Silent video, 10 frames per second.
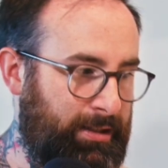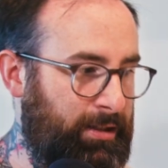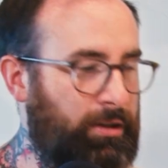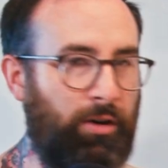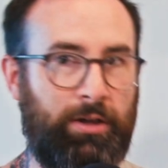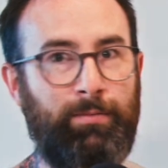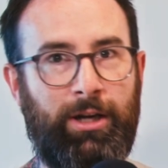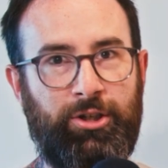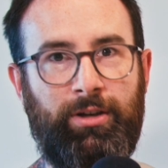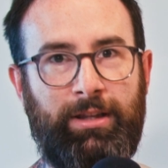is a
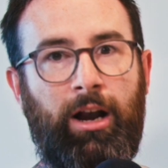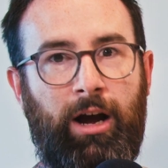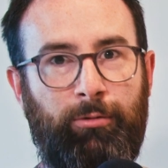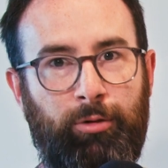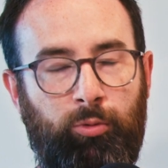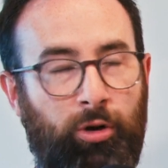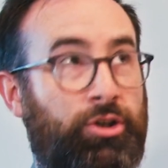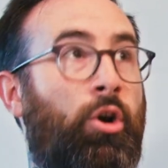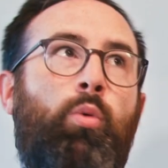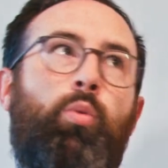documentary that I would watch
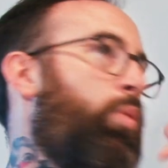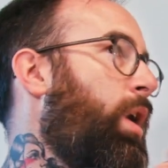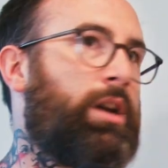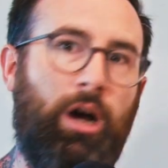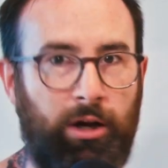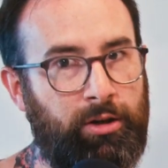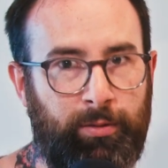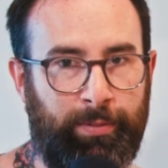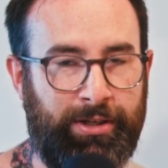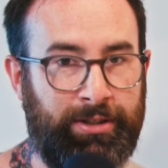
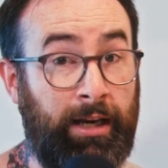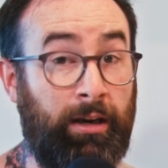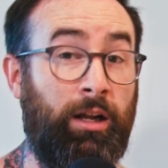100%,